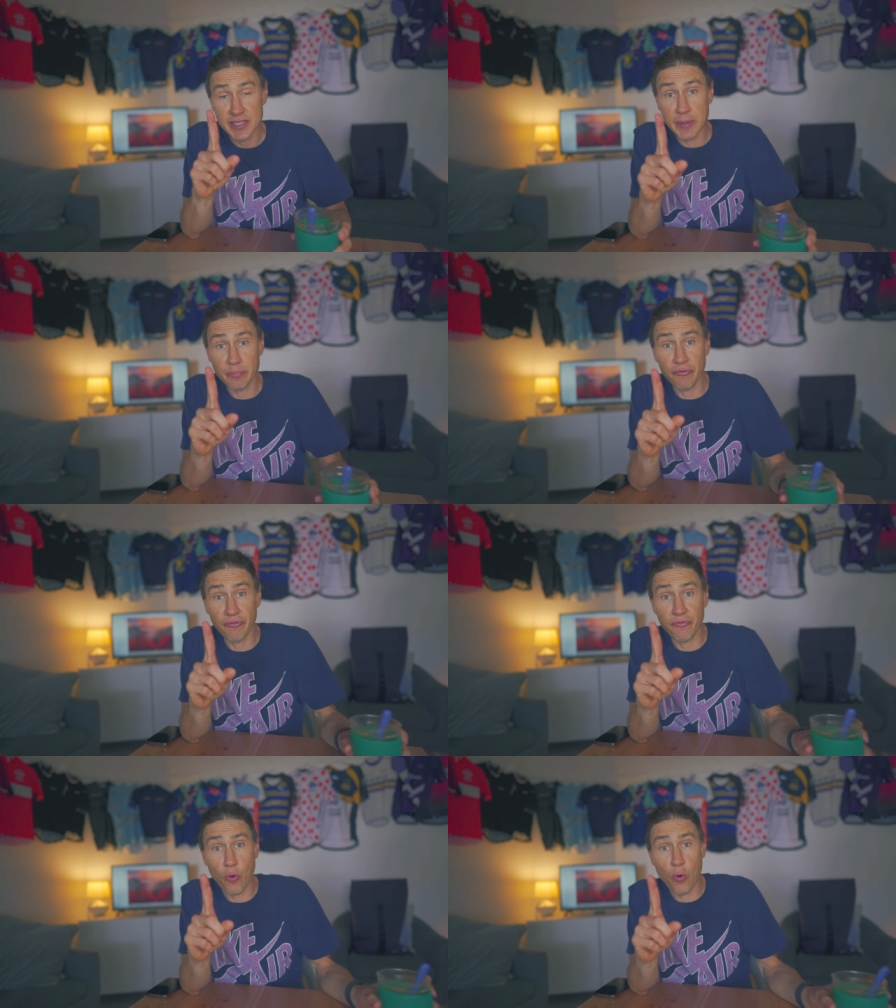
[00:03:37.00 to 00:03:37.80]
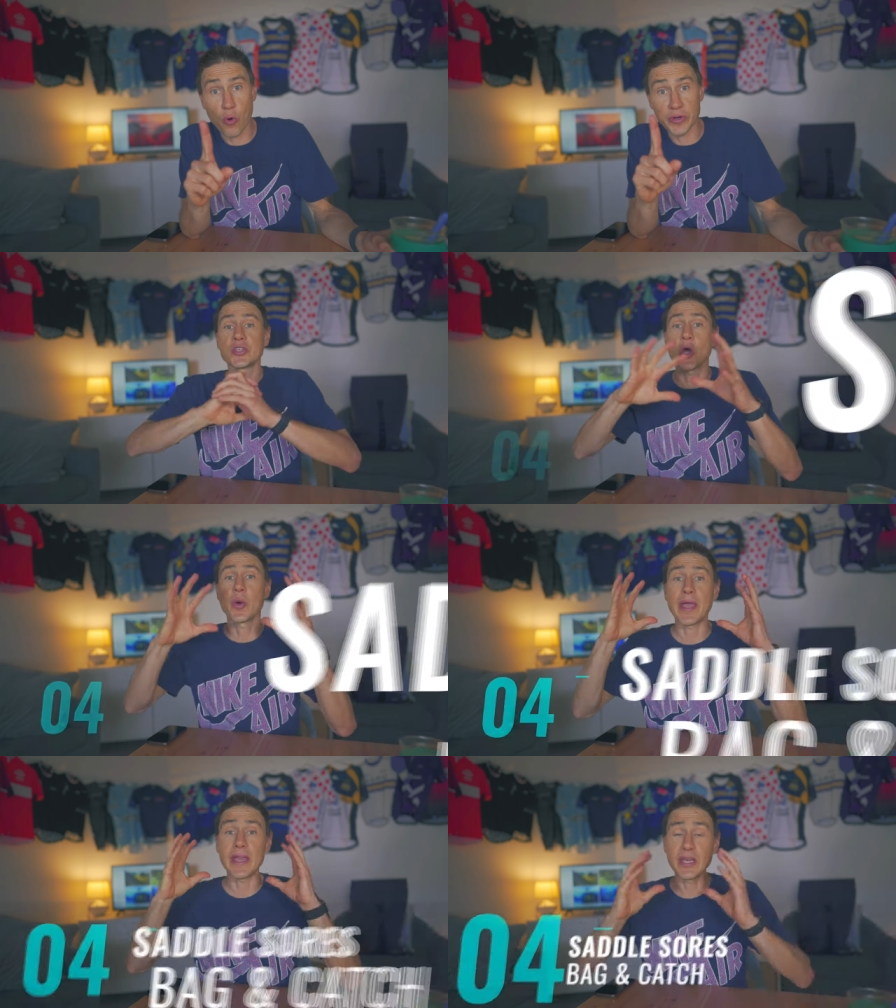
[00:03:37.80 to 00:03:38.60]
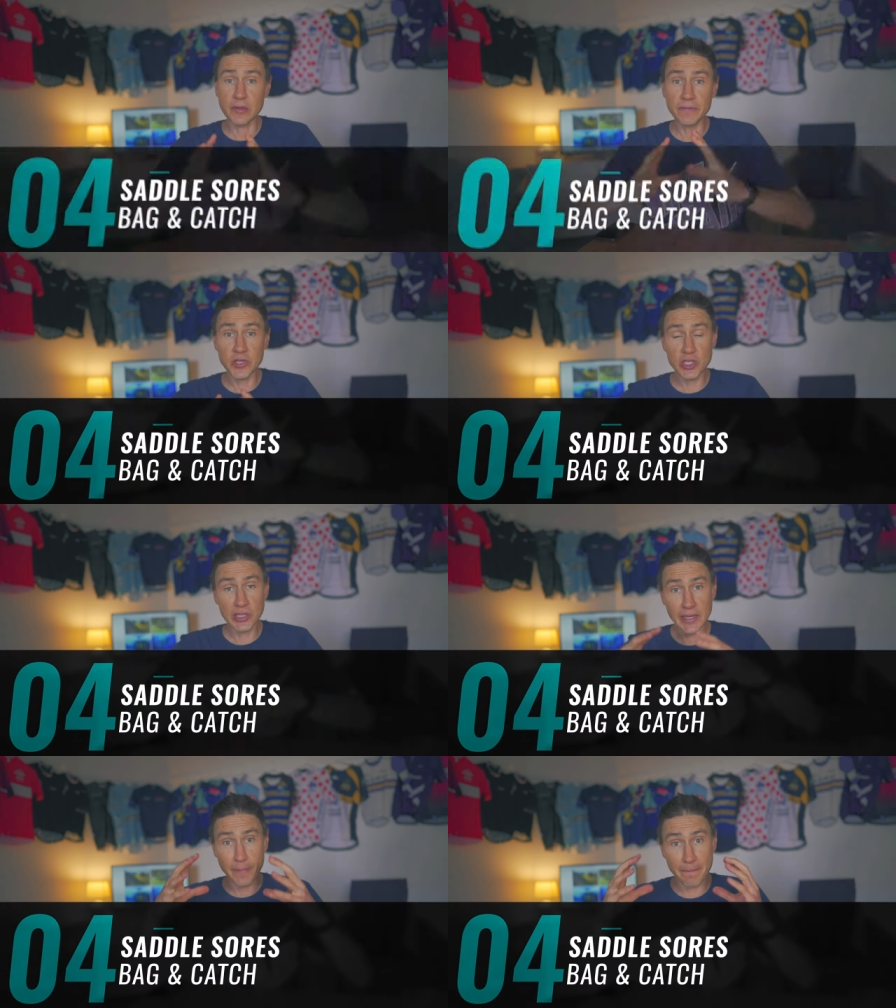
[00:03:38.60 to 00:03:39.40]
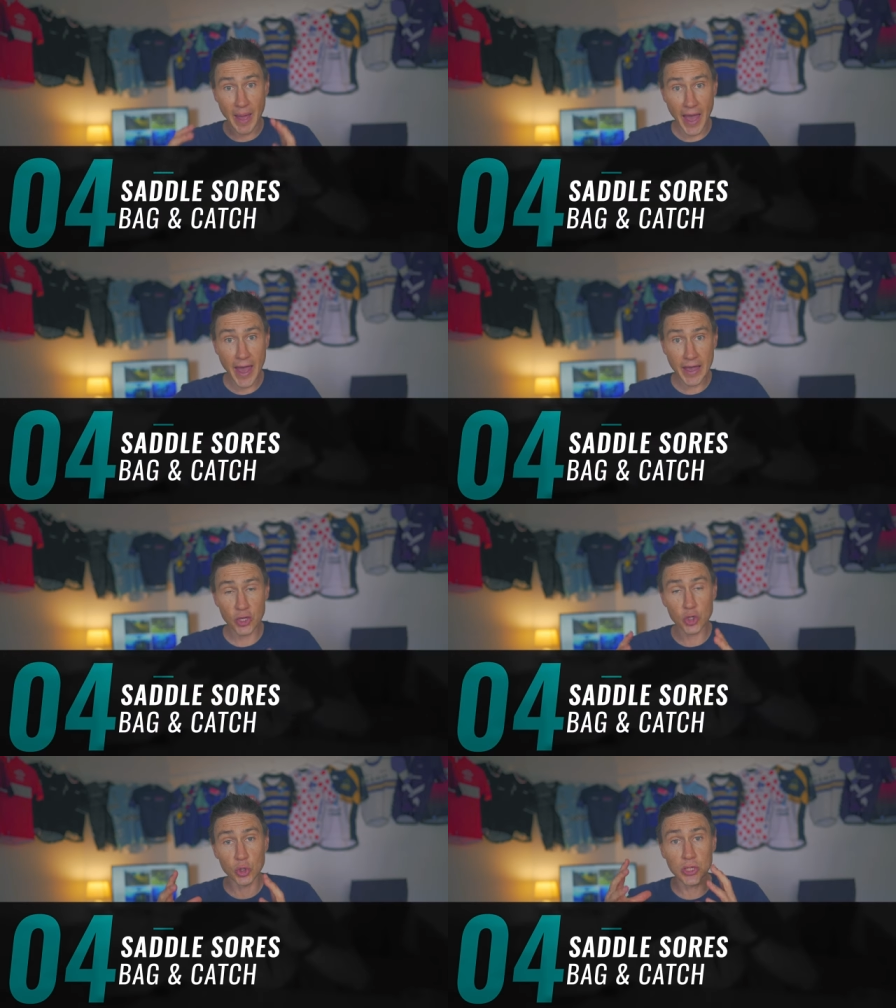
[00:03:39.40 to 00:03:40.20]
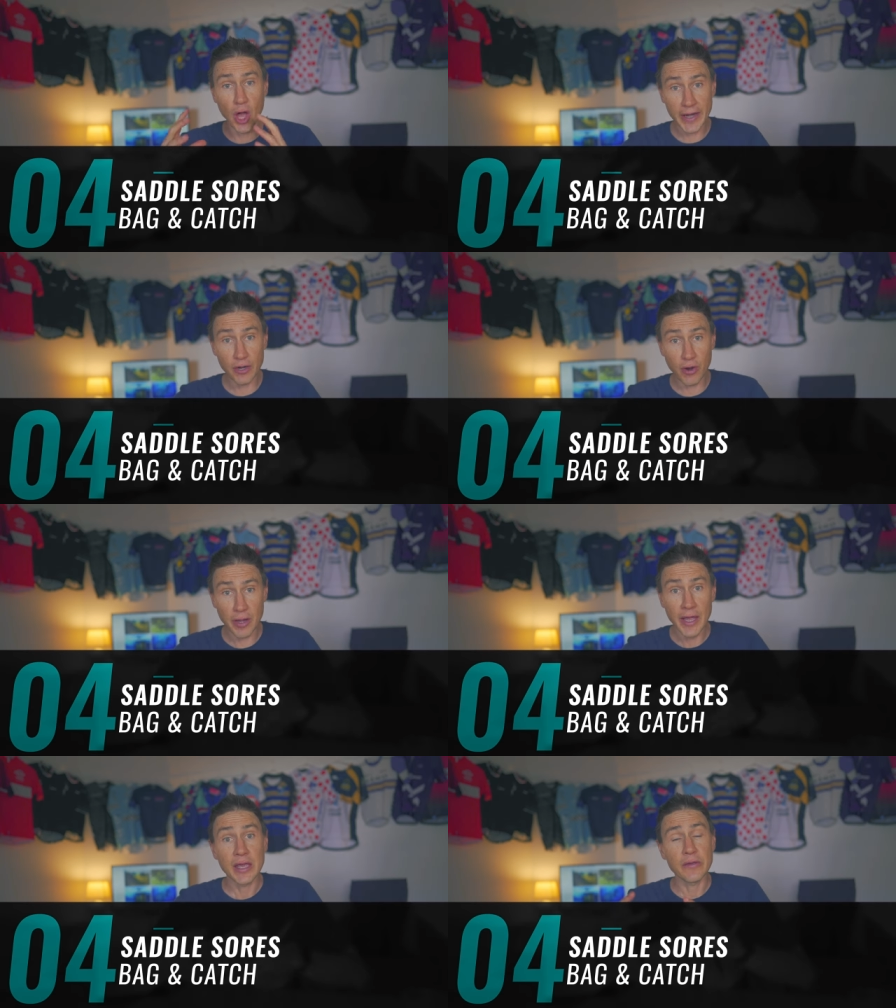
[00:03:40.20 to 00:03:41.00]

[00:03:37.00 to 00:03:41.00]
tip four. So individually bag your lycra